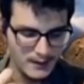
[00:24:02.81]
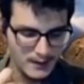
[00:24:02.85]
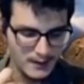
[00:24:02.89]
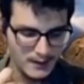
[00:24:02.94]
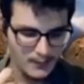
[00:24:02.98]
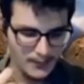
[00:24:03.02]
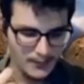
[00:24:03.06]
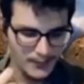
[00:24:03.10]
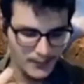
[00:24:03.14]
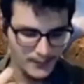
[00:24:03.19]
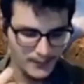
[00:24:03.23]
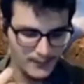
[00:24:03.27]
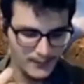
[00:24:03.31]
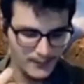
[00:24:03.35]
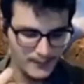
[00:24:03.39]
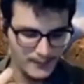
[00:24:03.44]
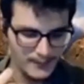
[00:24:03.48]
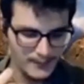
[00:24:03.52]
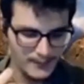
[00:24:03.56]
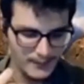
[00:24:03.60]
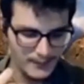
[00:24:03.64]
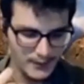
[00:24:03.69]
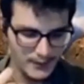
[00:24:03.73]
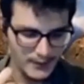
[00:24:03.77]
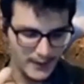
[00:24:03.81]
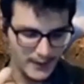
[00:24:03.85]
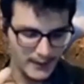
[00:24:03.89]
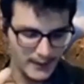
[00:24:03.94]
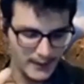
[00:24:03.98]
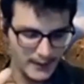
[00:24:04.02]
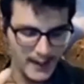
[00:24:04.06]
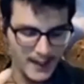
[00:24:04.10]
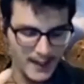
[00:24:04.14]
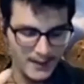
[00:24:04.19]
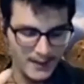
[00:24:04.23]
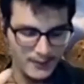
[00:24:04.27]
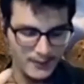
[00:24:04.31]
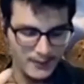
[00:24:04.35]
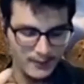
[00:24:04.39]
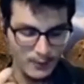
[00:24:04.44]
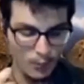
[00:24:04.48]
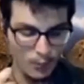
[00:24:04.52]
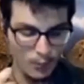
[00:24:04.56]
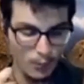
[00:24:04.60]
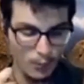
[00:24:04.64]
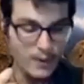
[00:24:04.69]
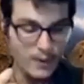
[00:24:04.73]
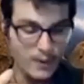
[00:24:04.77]
well, you kind of have
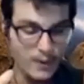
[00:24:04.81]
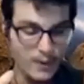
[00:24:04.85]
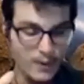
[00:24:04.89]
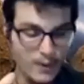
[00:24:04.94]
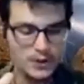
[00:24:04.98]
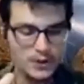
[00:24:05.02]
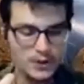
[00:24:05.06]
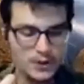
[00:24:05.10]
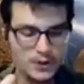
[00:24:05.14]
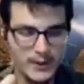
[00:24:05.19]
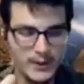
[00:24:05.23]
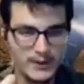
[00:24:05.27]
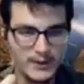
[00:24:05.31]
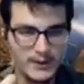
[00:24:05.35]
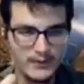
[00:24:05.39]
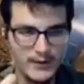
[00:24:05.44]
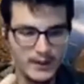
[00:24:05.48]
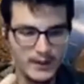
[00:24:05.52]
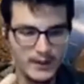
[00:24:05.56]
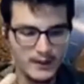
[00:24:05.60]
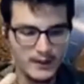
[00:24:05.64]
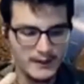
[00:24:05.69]
one train of thought.